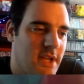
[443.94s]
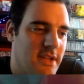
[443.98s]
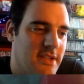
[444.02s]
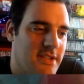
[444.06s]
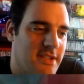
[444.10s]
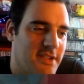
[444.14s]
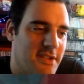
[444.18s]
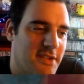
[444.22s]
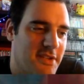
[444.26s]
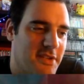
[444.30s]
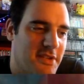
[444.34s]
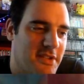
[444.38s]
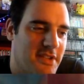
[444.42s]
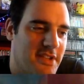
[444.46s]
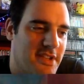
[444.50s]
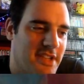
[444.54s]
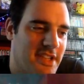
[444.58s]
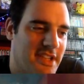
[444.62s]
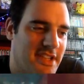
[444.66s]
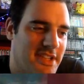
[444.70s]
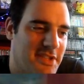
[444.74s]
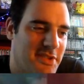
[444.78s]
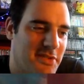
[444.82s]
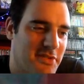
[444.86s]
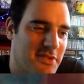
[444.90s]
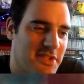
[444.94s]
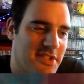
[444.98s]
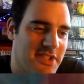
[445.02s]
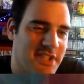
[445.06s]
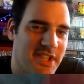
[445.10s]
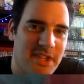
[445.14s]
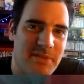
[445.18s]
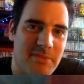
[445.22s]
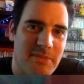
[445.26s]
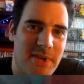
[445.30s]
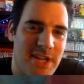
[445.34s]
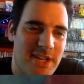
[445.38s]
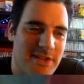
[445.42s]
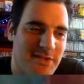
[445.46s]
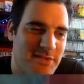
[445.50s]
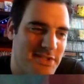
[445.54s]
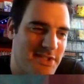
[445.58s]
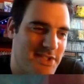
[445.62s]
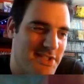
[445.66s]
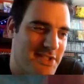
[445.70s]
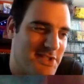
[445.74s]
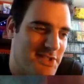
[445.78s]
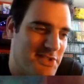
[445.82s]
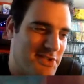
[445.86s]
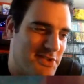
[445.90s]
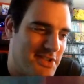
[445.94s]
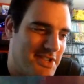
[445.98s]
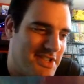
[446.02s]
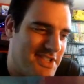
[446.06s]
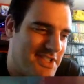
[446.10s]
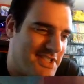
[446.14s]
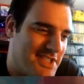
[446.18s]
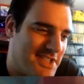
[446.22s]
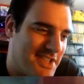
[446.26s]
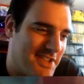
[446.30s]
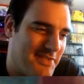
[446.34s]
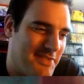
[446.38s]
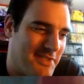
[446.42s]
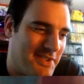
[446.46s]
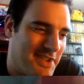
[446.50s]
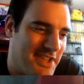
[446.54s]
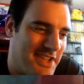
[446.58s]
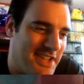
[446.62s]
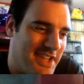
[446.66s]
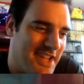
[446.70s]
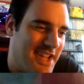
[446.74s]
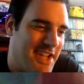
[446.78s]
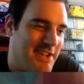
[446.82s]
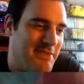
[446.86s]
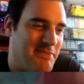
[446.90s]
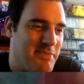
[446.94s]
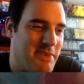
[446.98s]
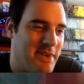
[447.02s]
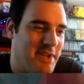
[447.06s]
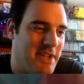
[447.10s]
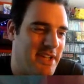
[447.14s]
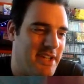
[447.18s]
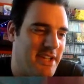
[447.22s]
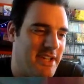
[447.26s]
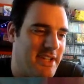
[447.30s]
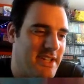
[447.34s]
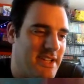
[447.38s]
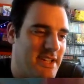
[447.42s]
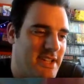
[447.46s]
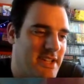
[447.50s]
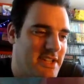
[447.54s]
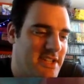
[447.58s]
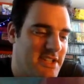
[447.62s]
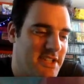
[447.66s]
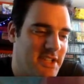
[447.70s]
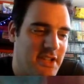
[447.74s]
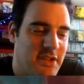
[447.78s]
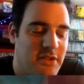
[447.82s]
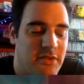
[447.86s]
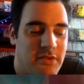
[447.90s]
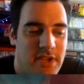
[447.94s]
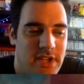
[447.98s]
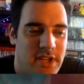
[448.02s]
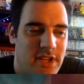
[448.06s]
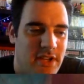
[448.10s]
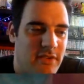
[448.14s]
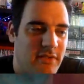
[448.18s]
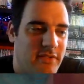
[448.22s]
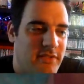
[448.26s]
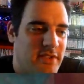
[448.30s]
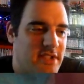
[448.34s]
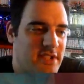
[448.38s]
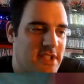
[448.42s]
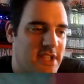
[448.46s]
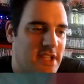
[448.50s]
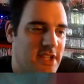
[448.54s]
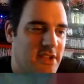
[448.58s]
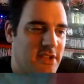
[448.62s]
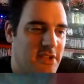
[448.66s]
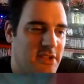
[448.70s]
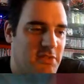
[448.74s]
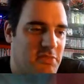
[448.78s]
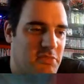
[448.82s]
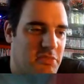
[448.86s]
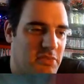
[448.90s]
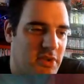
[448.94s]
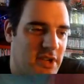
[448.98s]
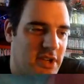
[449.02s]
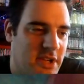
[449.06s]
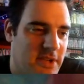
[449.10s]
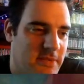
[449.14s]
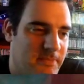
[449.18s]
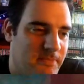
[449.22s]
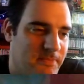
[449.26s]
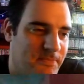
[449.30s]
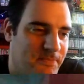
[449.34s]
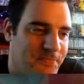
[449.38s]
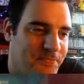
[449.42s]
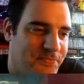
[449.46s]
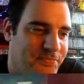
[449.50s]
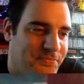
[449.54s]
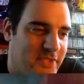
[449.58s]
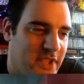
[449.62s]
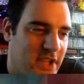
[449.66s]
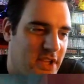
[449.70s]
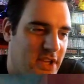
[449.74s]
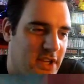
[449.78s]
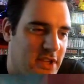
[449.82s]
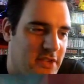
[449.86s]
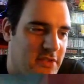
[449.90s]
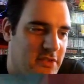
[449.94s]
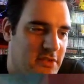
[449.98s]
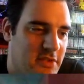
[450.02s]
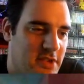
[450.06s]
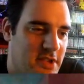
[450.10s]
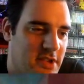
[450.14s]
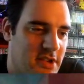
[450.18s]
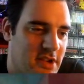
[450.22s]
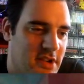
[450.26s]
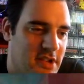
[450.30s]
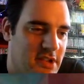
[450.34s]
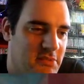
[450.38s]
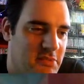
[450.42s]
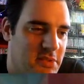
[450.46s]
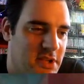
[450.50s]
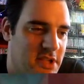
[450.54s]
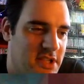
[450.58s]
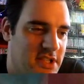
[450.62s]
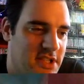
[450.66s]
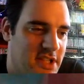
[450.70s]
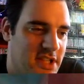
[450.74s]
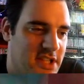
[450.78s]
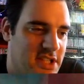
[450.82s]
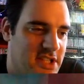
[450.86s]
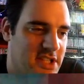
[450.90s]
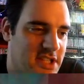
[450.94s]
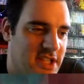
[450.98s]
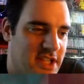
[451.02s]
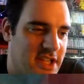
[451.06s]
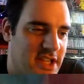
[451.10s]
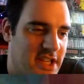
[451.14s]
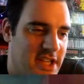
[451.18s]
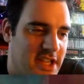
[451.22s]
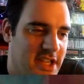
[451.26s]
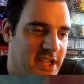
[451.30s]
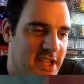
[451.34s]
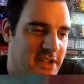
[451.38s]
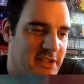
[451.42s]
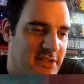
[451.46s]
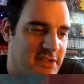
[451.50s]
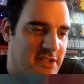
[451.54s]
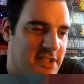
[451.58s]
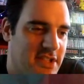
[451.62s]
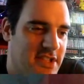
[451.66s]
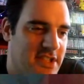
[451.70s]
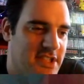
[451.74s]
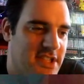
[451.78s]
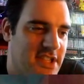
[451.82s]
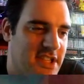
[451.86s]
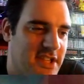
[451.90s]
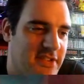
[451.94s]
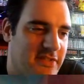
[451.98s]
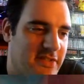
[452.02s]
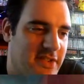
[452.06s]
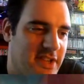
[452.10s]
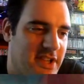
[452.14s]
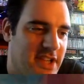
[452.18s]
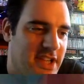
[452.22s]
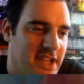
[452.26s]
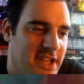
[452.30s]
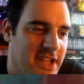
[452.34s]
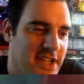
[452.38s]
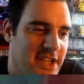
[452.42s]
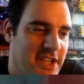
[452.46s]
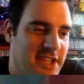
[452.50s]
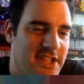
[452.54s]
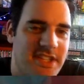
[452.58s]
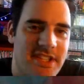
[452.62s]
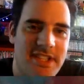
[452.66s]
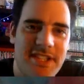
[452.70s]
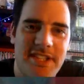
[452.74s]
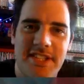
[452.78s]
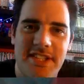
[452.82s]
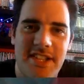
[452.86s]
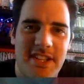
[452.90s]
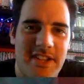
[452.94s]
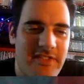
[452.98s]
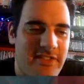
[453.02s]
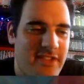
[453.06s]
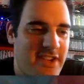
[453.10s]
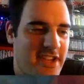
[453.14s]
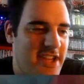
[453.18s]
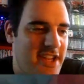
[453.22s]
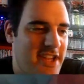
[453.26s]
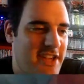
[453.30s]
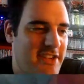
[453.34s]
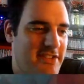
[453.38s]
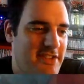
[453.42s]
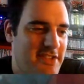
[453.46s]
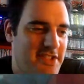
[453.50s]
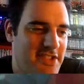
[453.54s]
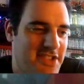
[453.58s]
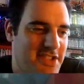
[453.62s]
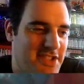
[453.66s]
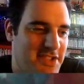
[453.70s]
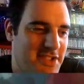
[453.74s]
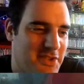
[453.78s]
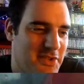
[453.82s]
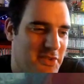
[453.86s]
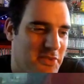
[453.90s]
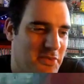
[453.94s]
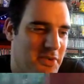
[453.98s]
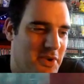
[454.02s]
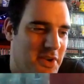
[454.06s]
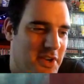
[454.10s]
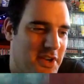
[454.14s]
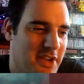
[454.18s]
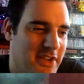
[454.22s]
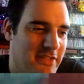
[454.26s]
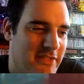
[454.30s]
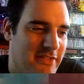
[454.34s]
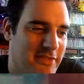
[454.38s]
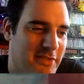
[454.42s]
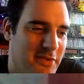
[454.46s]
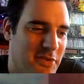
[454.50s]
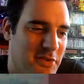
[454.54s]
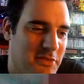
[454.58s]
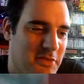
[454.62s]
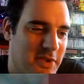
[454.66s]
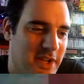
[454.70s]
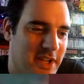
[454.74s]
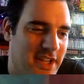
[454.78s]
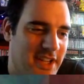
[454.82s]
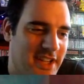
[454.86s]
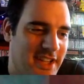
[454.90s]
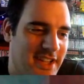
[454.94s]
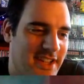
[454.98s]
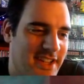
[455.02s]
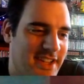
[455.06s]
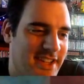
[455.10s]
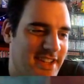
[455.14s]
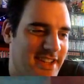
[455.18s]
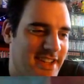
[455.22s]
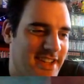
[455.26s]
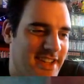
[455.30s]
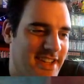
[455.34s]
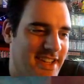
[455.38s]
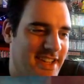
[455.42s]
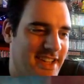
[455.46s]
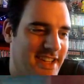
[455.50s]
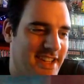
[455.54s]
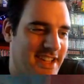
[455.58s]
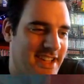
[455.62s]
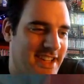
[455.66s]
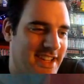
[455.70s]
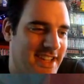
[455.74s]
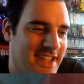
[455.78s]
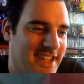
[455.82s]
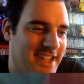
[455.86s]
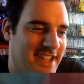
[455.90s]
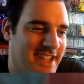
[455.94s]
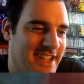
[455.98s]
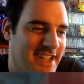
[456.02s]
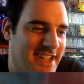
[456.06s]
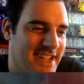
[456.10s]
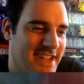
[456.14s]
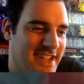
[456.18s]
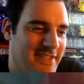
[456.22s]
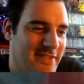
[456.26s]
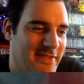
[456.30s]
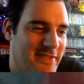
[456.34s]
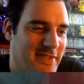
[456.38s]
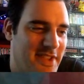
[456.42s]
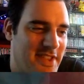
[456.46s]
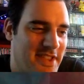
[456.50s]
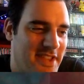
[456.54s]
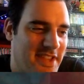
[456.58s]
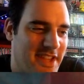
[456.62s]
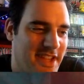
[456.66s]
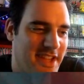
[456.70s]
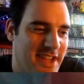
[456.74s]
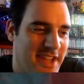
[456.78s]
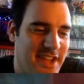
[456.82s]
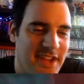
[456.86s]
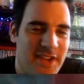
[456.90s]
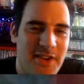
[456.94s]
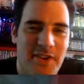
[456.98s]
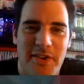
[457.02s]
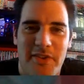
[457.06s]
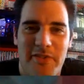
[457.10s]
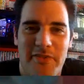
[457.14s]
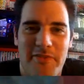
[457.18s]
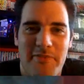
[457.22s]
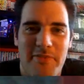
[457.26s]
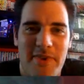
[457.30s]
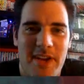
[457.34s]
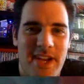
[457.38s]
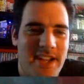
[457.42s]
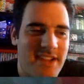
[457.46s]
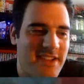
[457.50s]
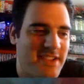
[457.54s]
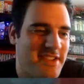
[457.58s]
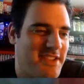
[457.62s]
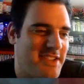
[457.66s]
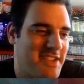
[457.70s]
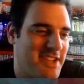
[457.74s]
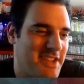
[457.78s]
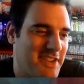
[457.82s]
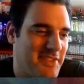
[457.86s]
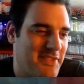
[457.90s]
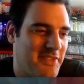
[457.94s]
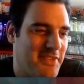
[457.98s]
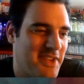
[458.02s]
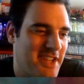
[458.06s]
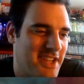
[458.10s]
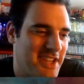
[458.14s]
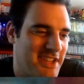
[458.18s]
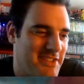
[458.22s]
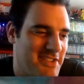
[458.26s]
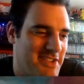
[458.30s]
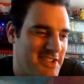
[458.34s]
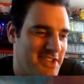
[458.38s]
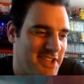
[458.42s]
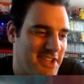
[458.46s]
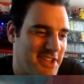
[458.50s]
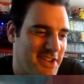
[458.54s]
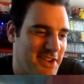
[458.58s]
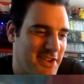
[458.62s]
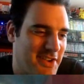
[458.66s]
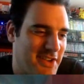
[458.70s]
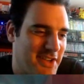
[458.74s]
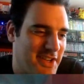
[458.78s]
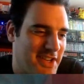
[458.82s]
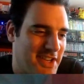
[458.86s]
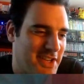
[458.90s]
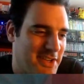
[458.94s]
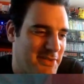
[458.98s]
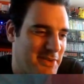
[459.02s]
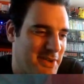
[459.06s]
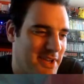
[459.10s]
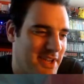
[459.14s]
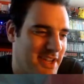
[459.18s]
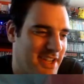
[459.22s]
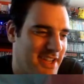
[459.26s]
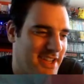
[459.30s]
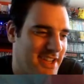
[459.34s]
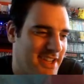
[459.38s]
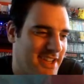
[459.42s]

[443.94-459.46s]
So a lot of the sort of same houses and trees and stuff like that, but still, you know, obviously it looks brilliant going through this high speed section. Again, here I was in 6th gear. You can see 6th gear is just not working for me. The 5th gear kind of maxed, 6th gear isn't going anywhere.